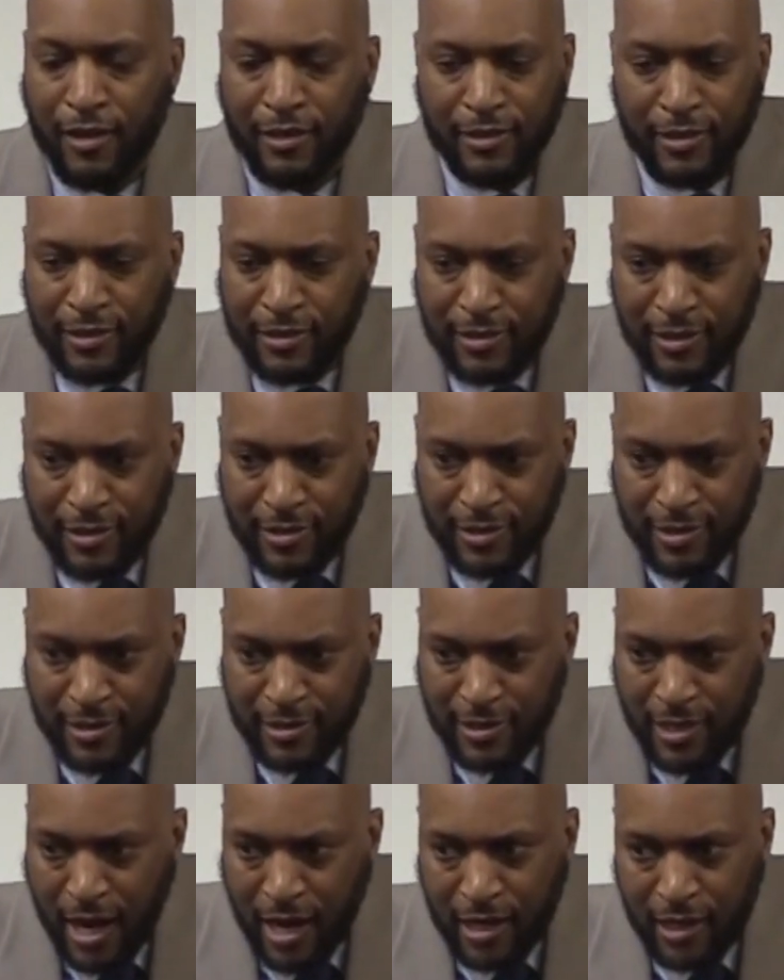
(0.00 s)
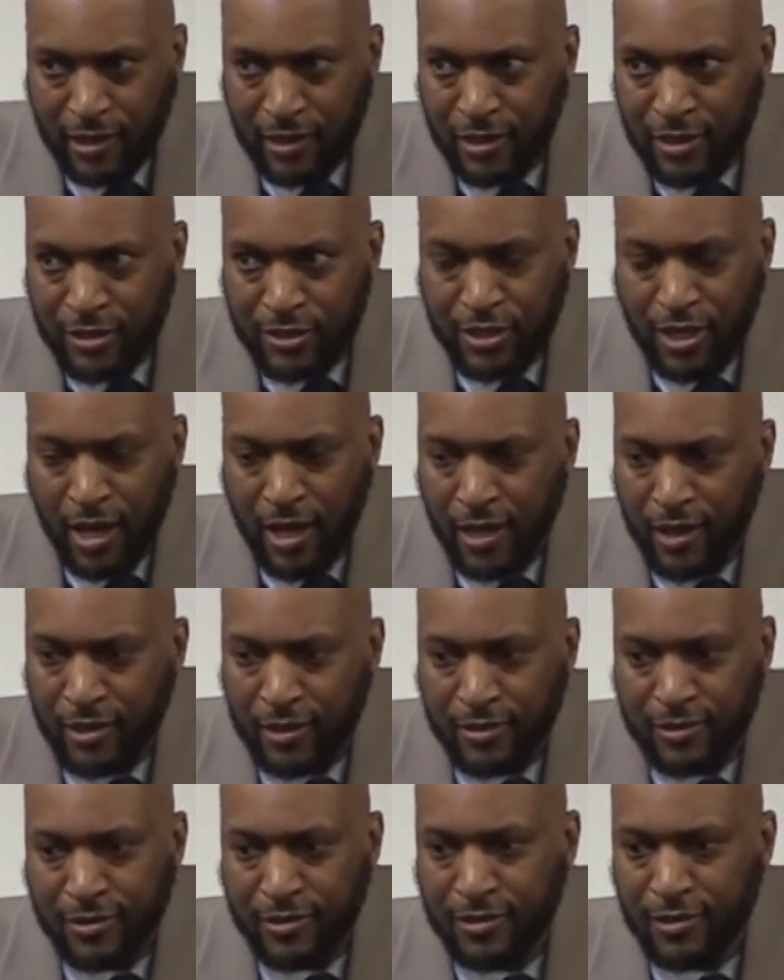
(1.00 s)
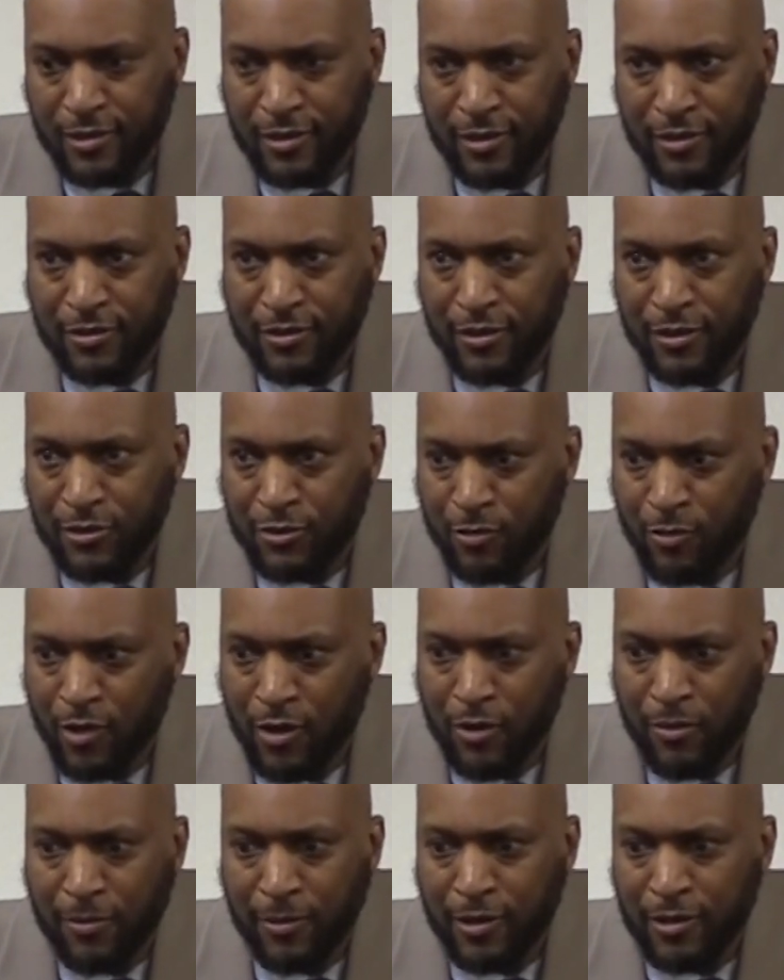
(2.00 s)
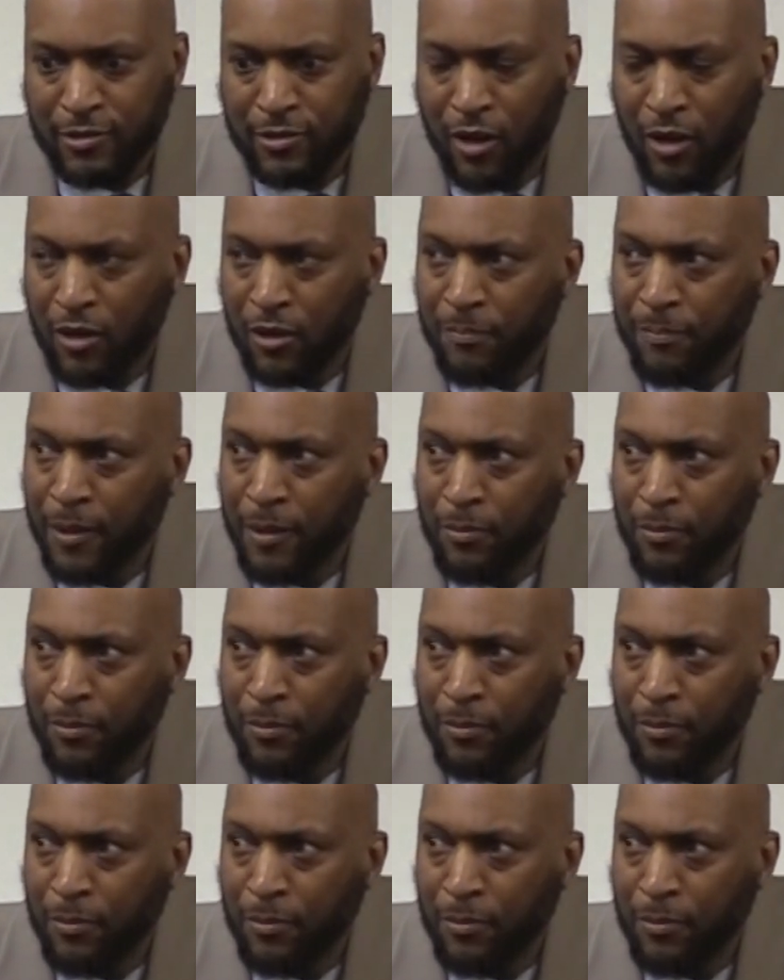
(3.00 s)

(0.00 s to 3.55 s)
it's not a cliche. It's real because all the